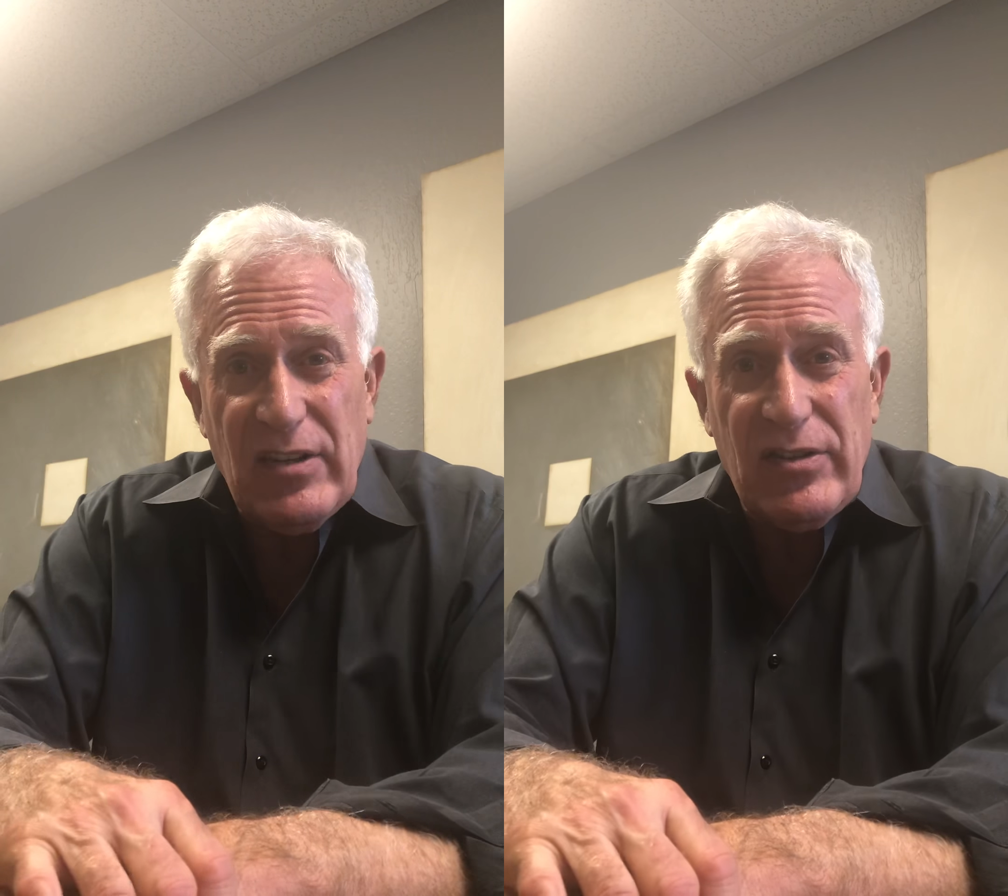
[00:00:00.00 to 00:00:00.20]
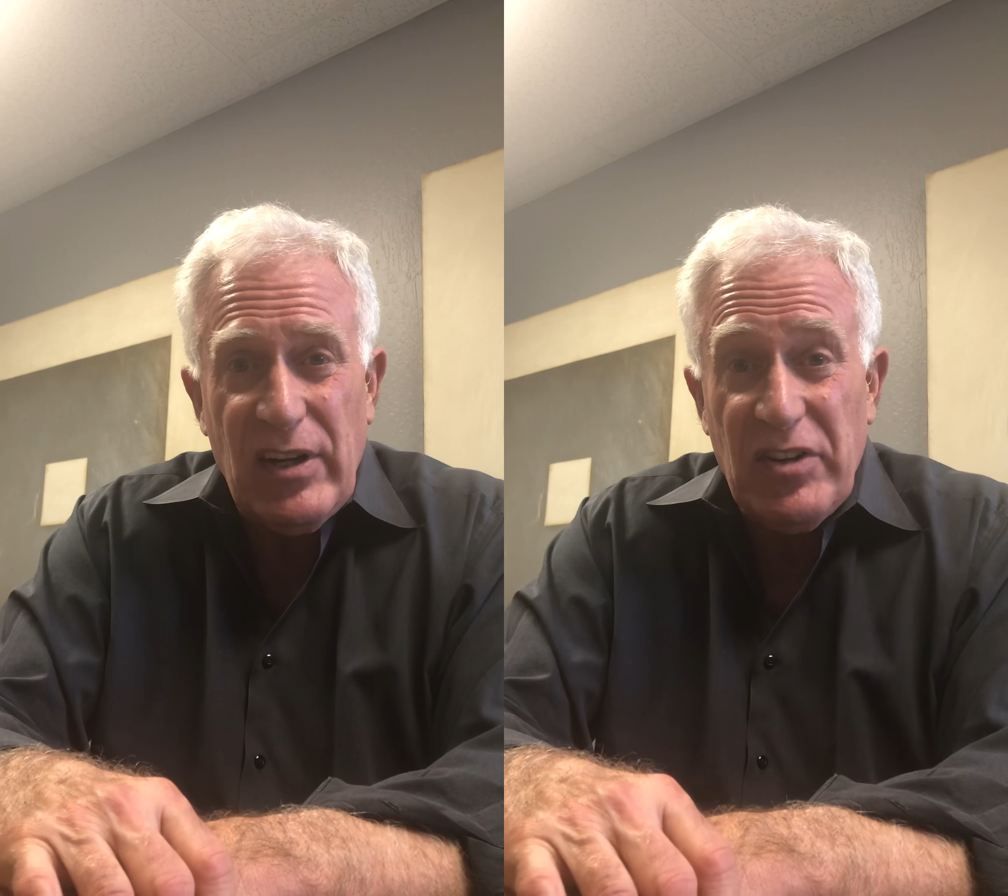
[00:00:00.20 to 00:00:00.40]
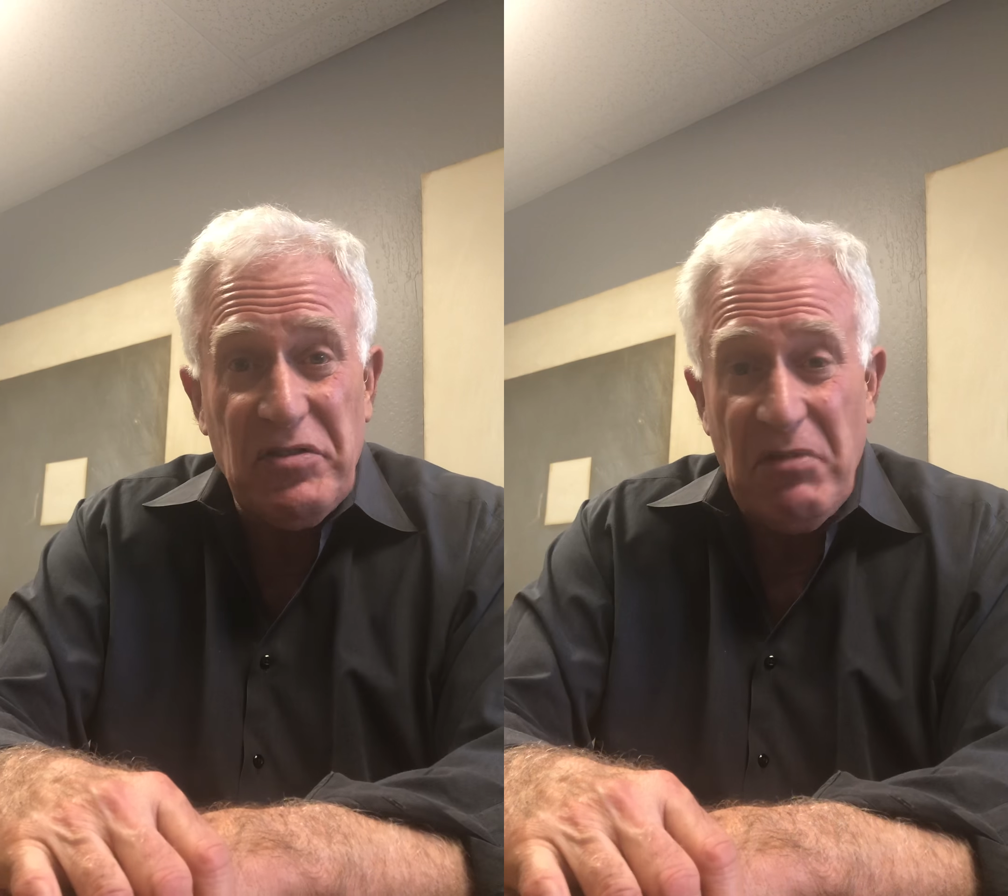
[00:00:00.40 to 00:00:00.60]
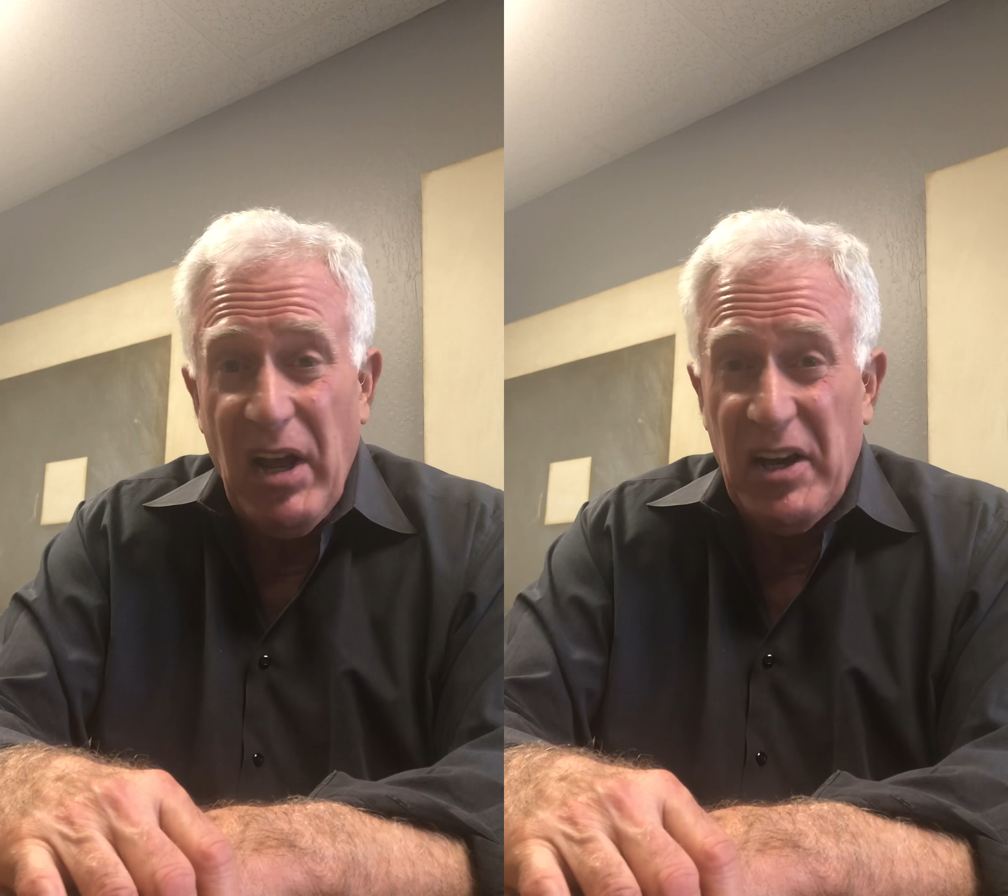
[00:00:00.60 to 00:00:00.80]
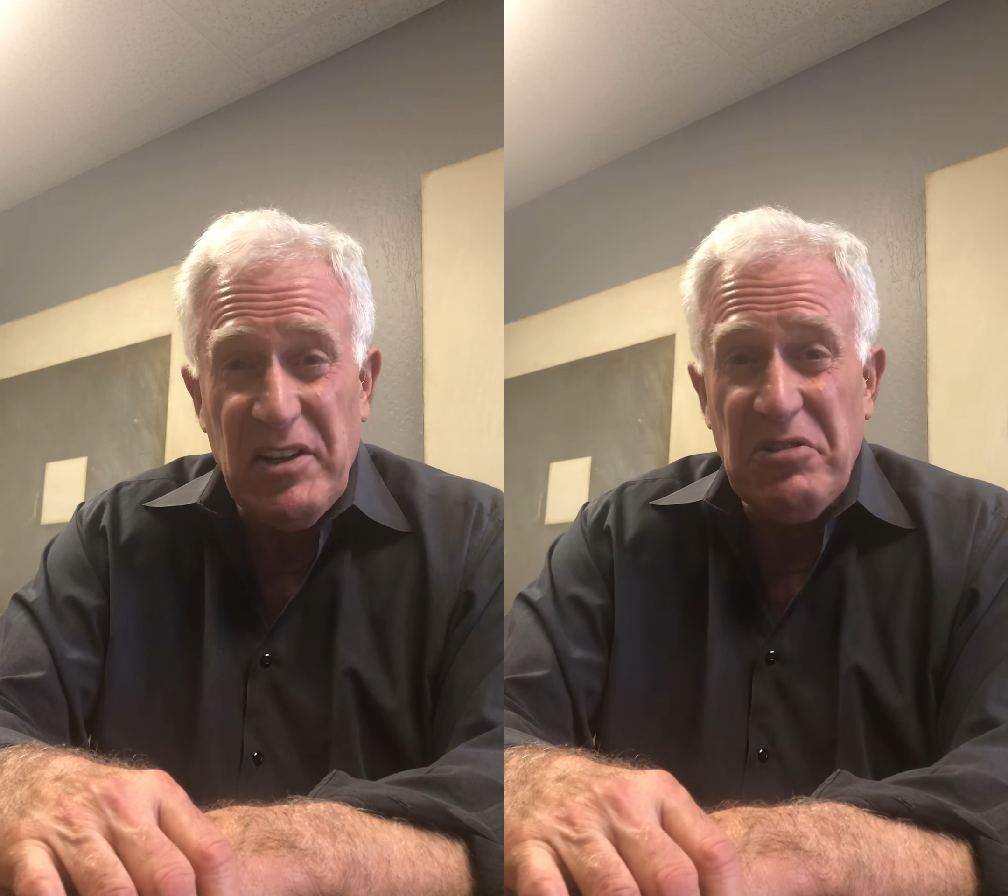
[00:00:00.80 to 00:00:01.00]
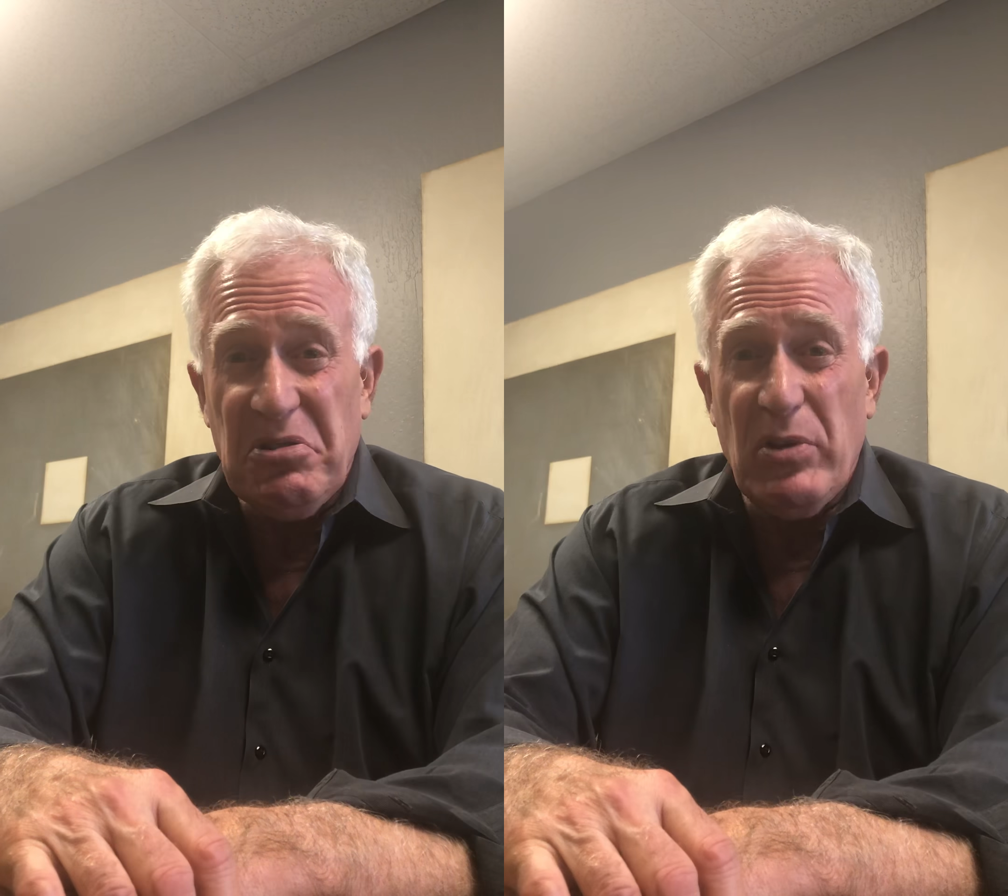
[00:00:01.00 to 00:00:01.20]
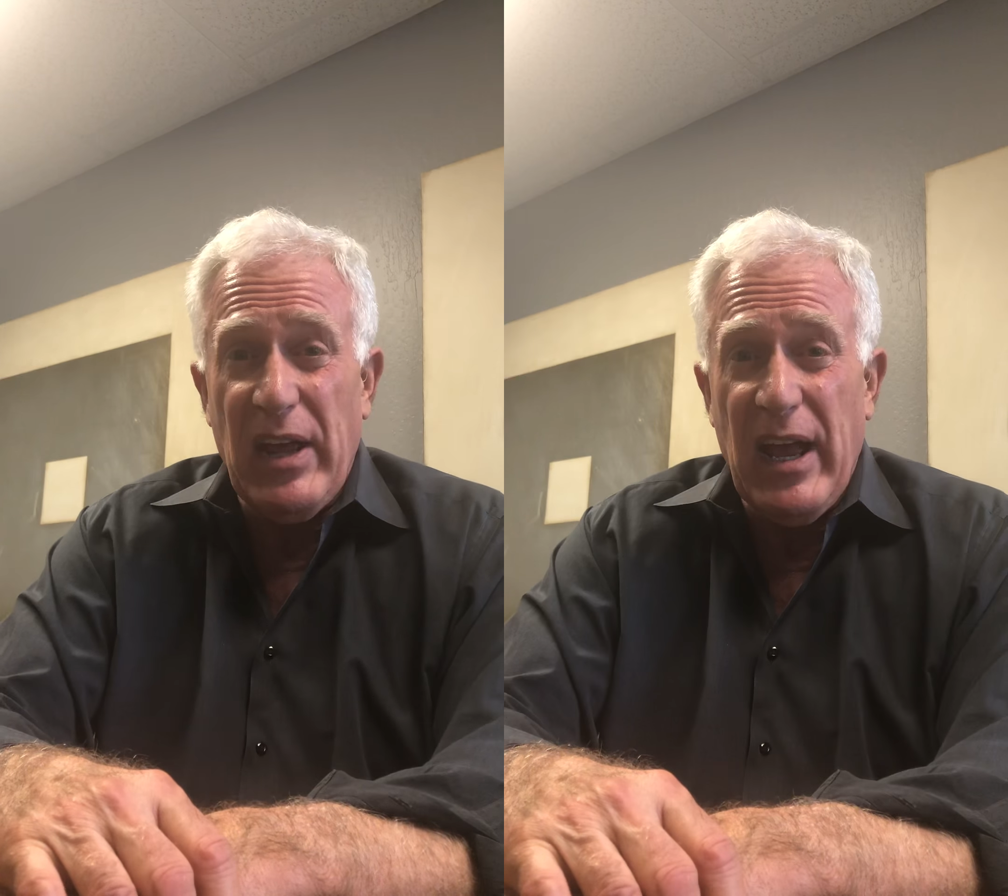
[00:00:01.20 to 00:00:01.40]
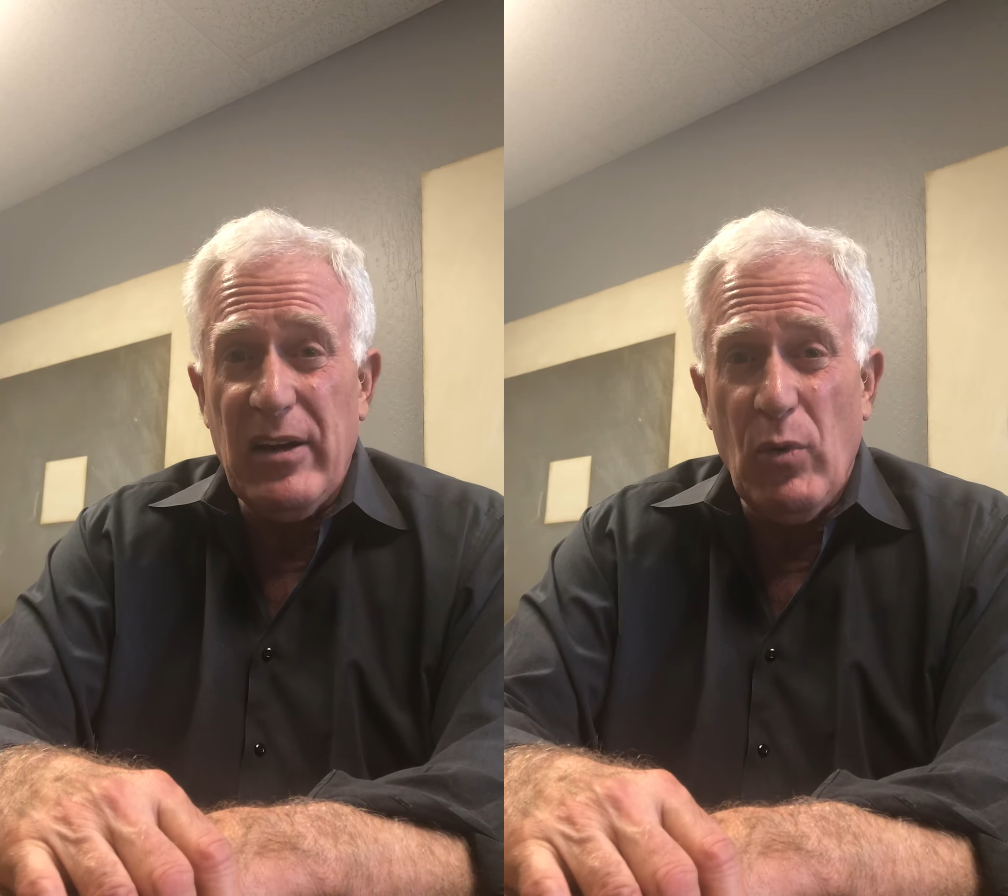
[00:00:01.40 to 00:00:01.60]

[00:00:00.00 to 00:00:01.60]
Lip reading: and says, I didn't do that.